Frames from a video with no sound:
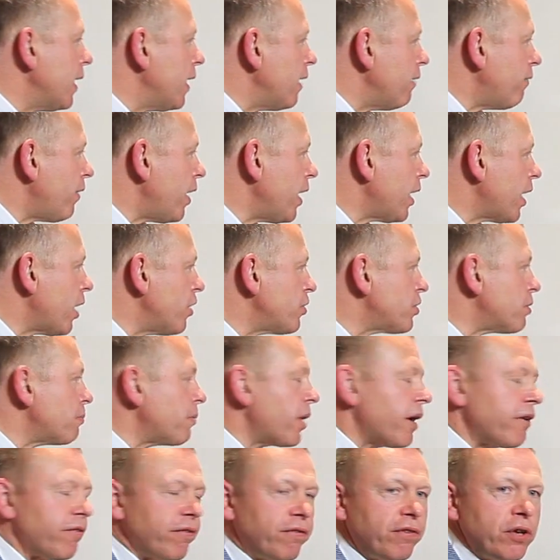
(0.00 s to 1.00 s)
If I go to
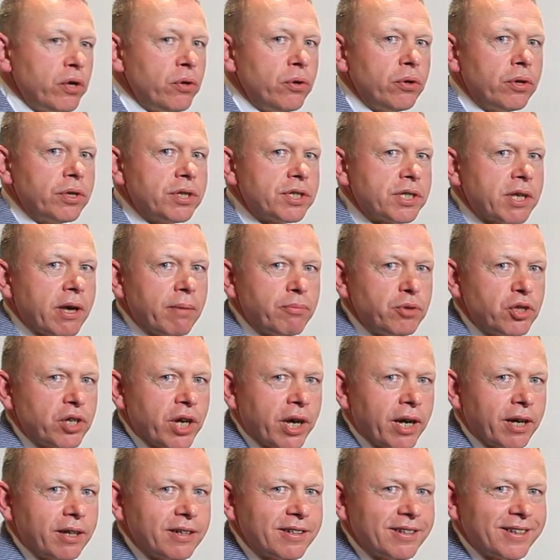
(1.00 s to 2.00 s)
my fugue
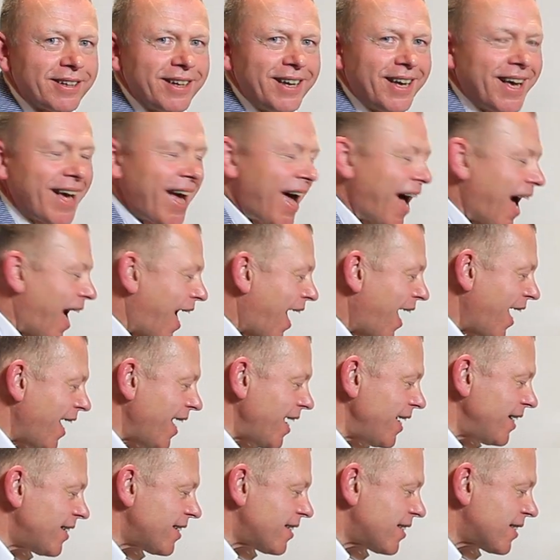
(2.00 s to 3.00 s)
subject,
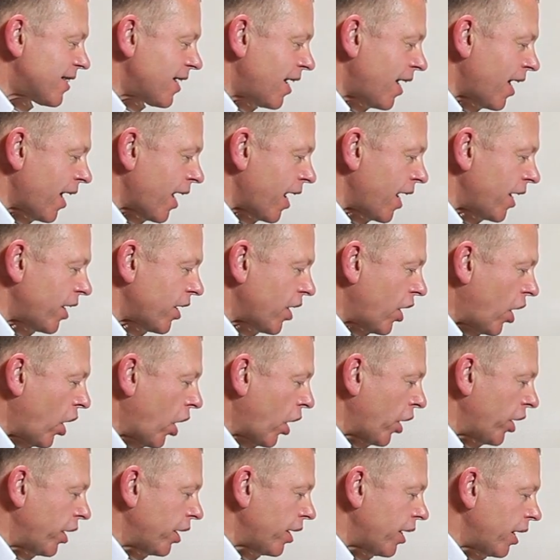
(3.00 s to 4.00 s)
I decide
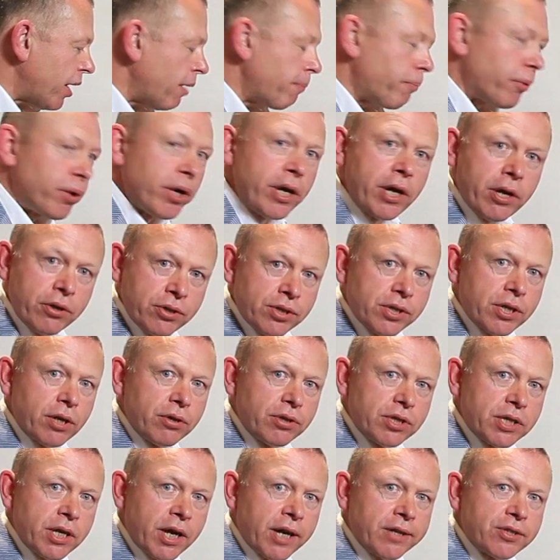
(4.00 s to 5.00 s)
on a brioso
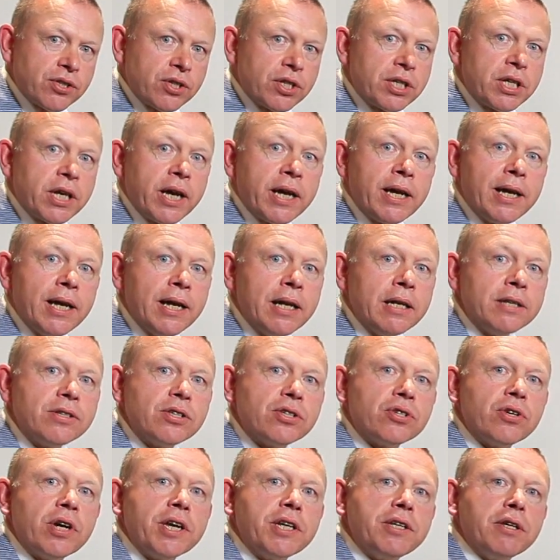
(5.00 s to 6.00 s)
touch that I
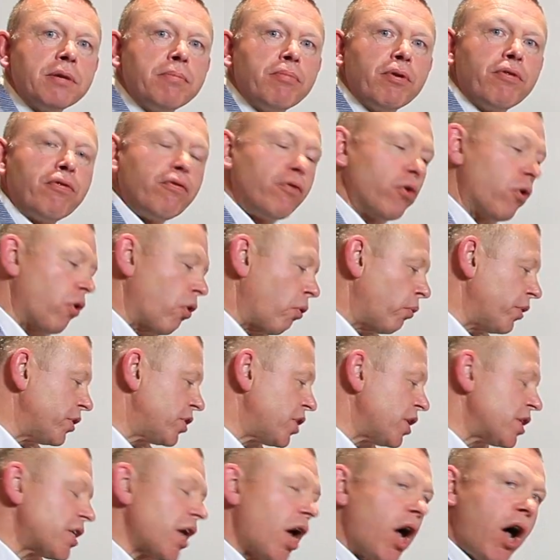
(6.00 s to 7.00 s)
illustrated before,
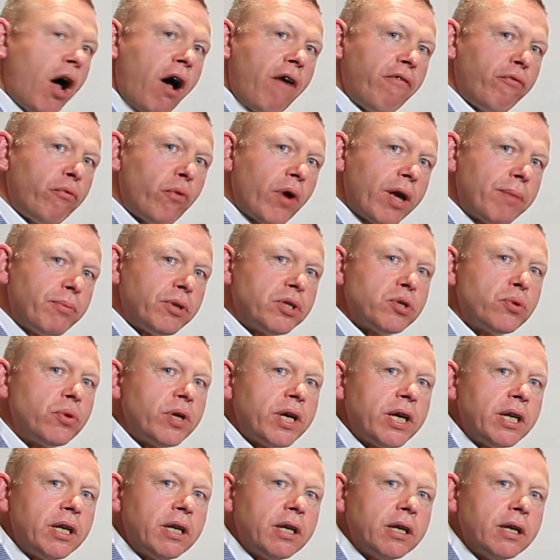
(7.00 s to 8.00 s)
which is halfway
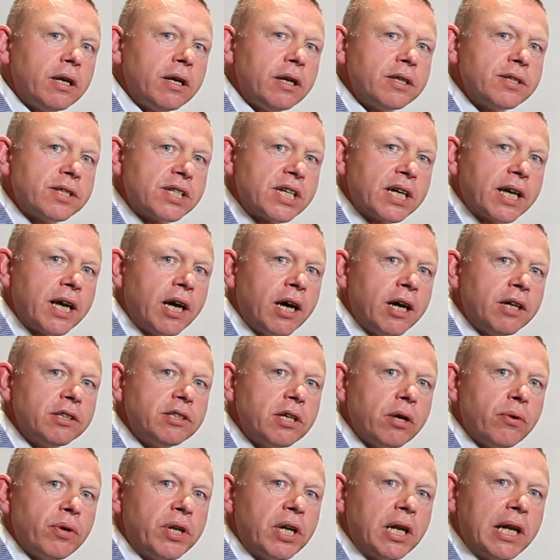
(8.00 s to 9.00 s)
between a
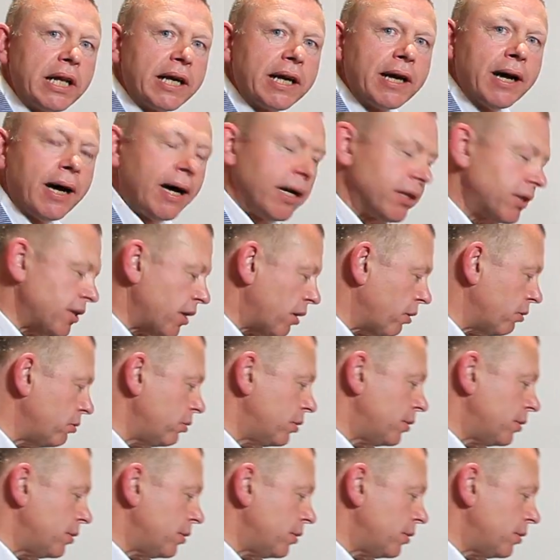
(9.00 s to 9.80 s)
staccato and a legato.